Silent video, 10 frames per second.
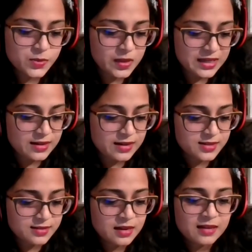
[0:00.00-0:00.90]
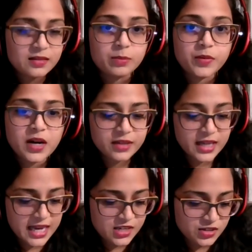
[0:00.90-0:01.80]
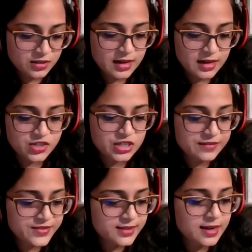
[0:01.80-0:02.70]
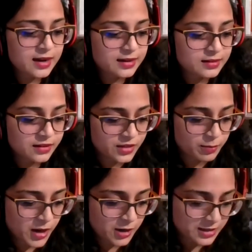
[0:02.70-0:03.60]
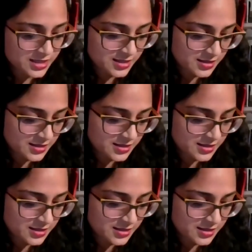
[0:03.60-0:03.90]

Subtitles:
Sweetness, the provocation and cheap style of the poets.